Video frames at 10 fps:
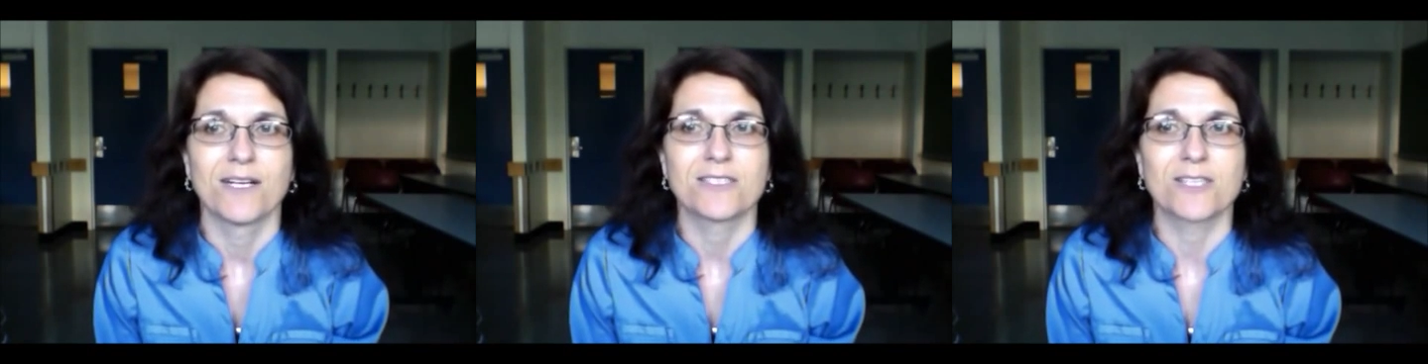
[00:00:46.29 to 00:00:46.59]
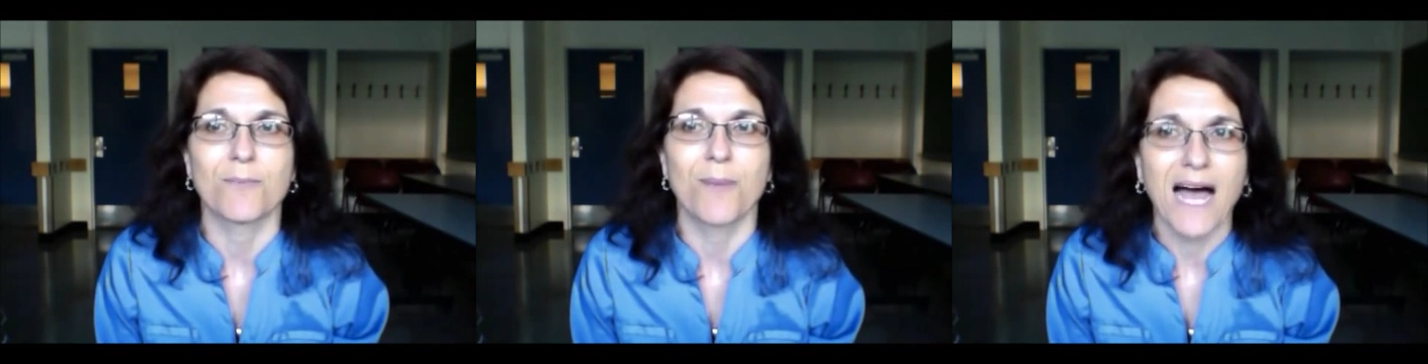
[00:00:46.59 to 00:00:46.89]

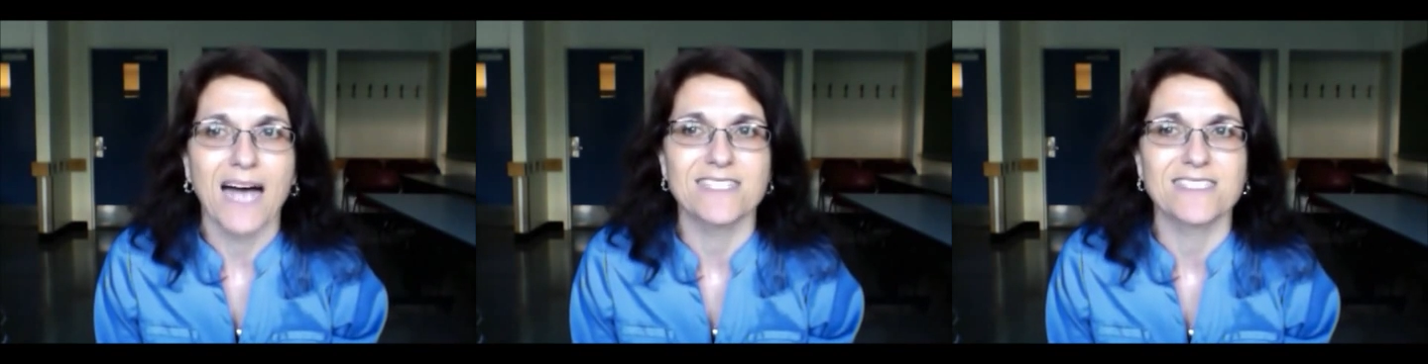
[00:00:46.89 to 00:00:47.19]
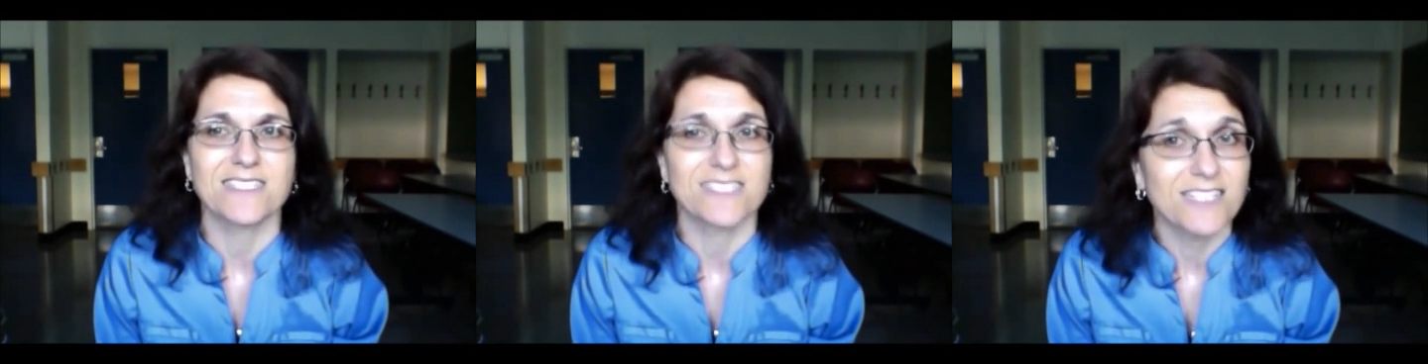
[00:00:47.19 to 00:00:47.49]
So pass
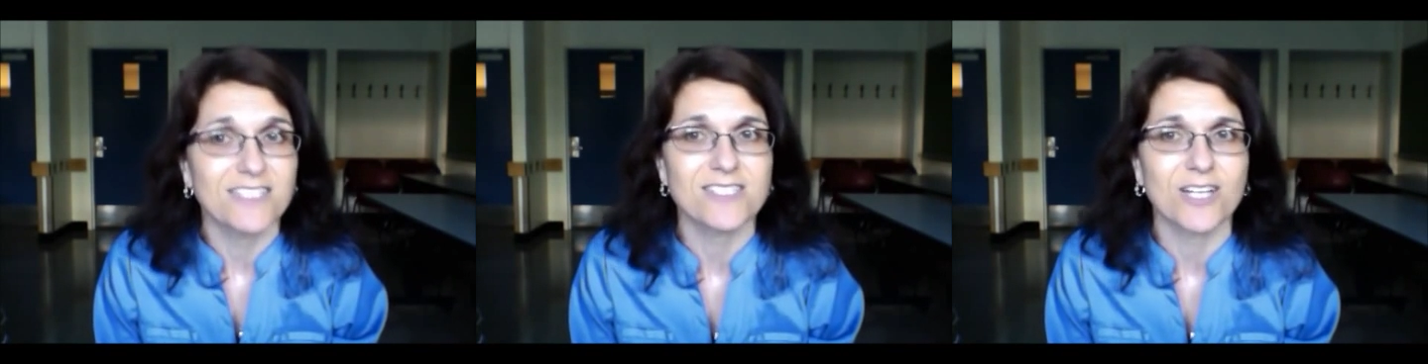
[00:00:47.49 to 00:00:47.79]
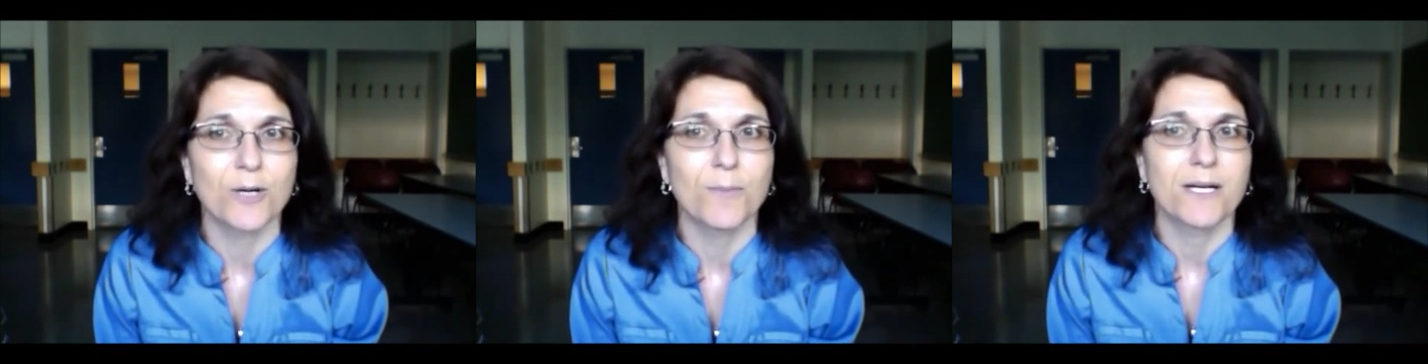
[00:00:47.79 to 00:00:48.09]
the
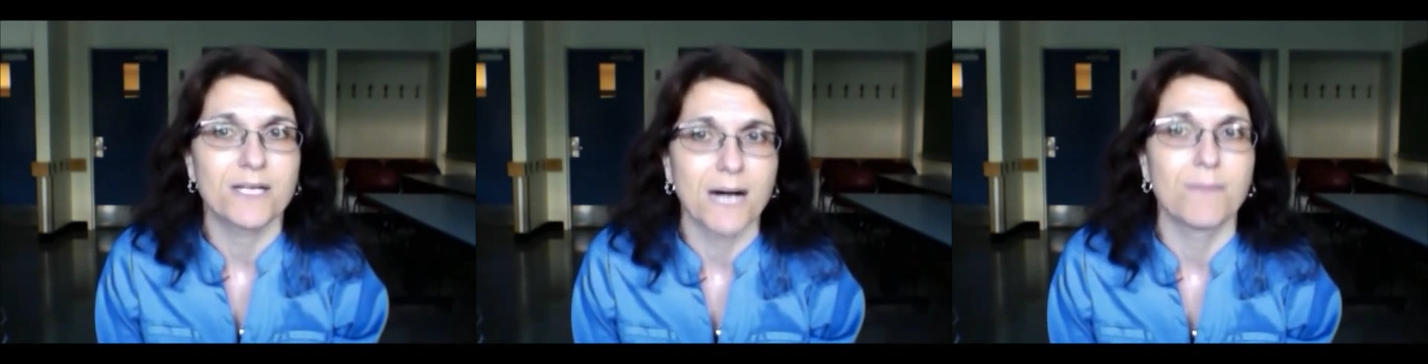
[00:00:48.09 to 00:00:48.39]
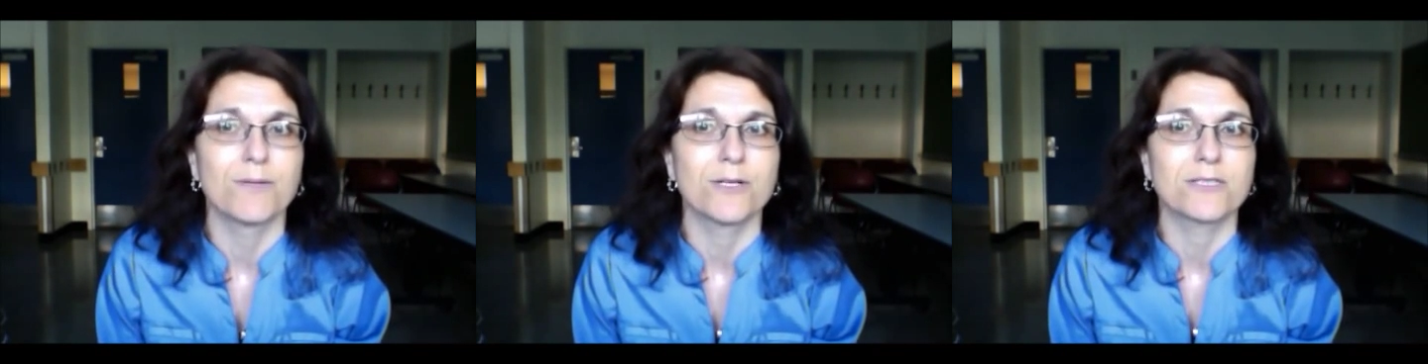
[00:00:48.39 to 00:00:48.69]
oscilloscope,
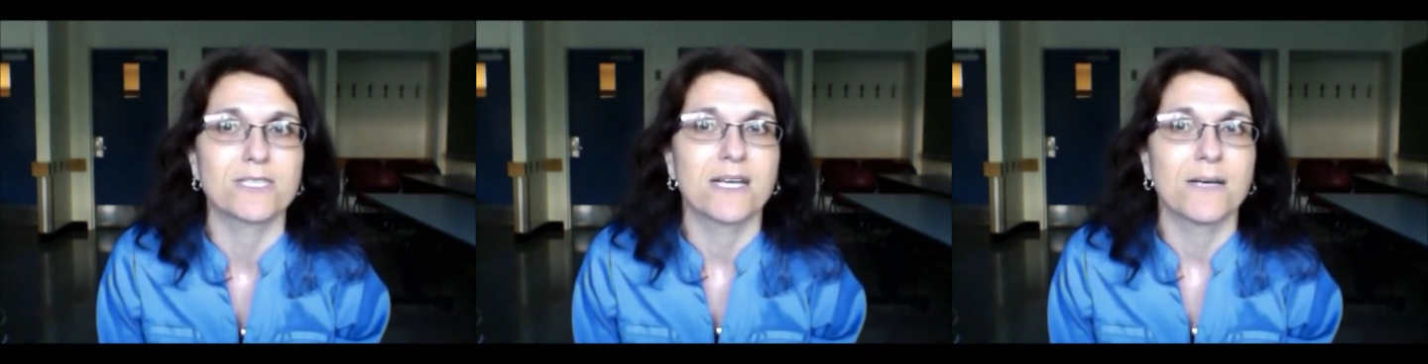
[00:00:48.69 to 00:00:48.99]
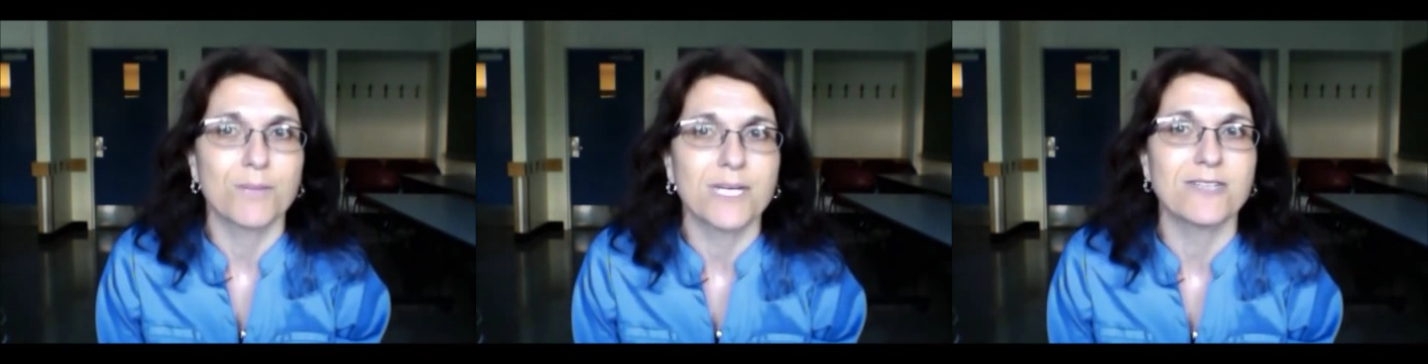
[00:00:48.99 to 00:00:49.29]
gumboots,
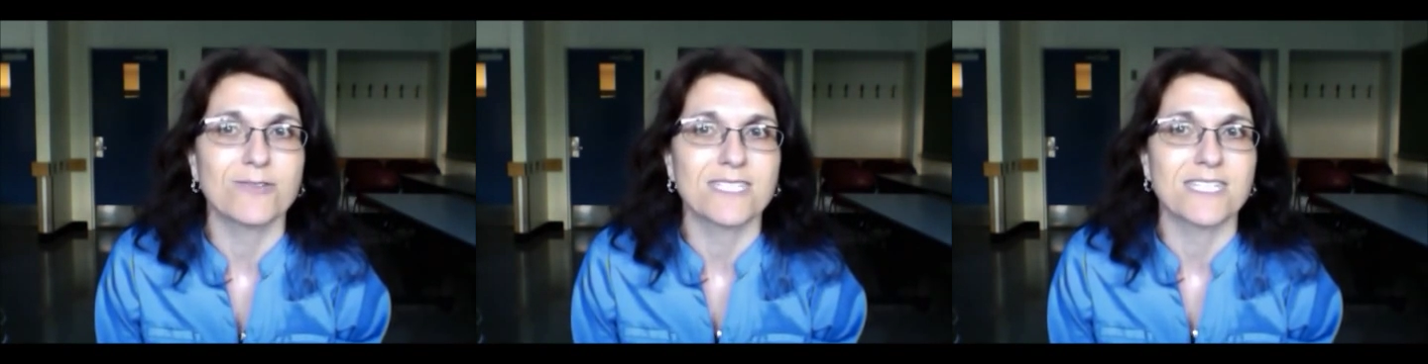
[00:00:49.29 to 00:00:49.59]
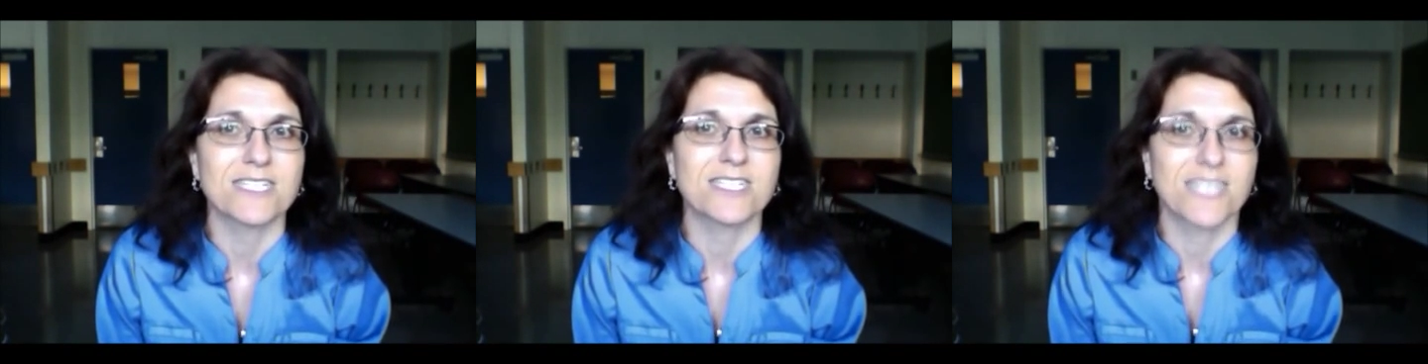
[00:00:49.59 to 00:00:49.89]
petri
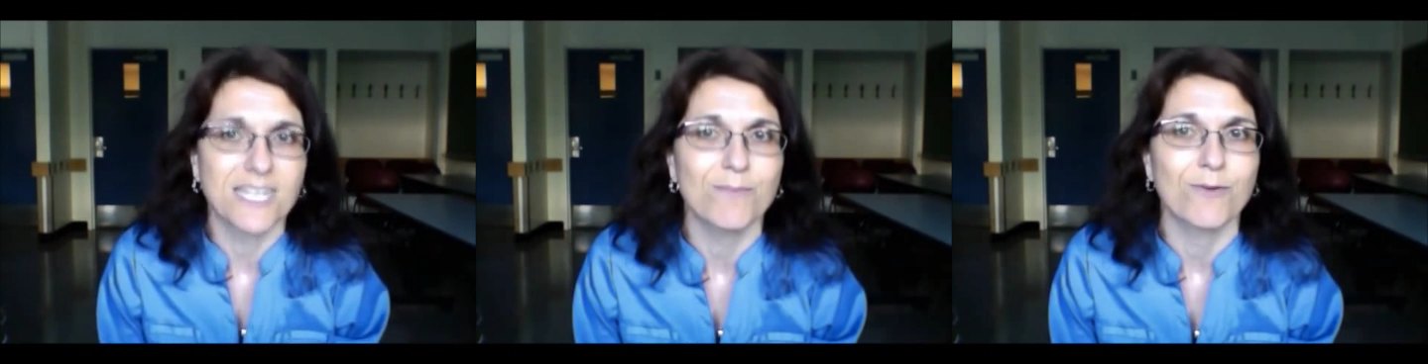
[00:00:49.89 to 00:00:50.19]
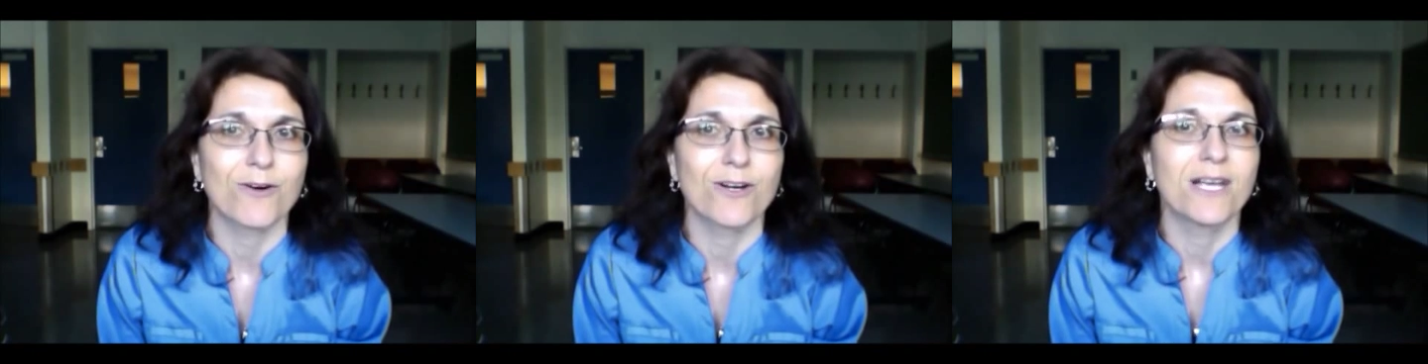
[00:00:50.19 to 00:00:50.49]
dish,
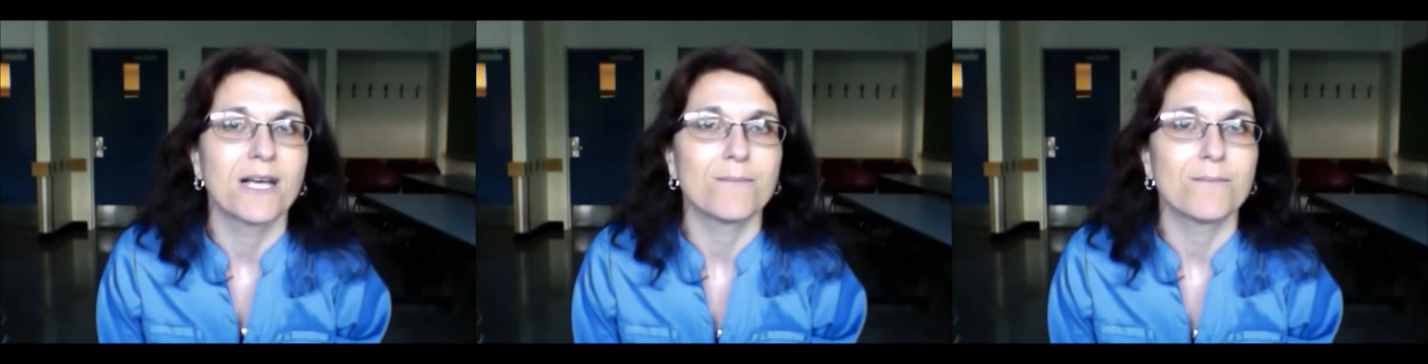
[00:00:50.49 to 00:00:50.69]
keyboard,